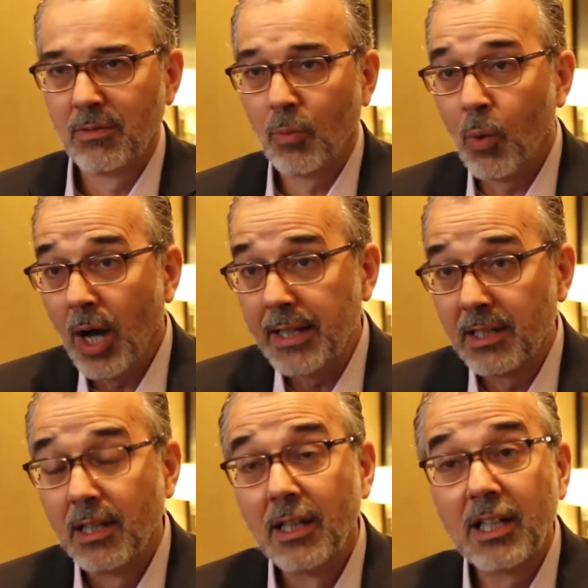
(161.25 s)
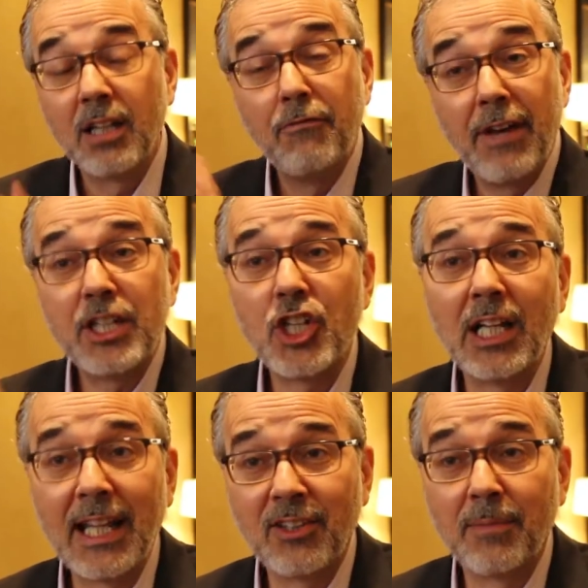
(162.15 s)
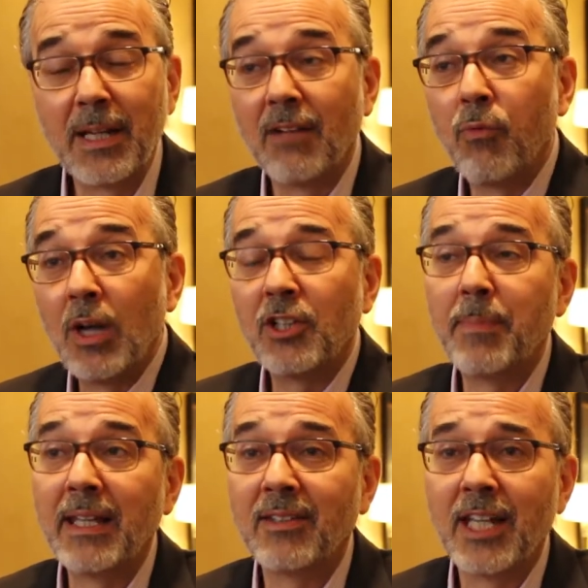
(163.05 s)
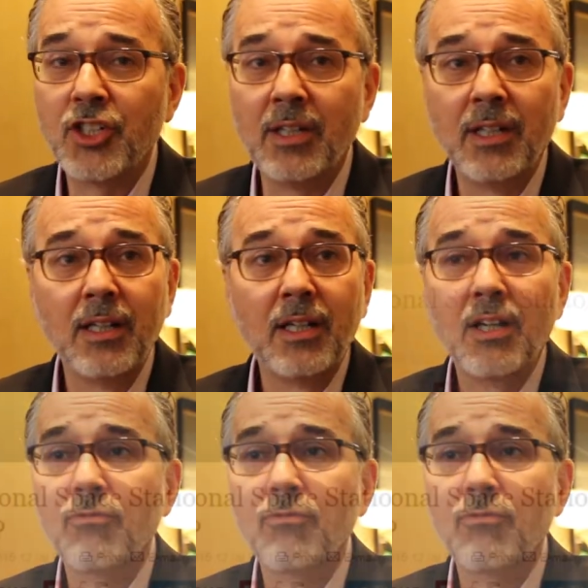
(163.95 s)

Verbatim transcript: one conventional estimate of one space station that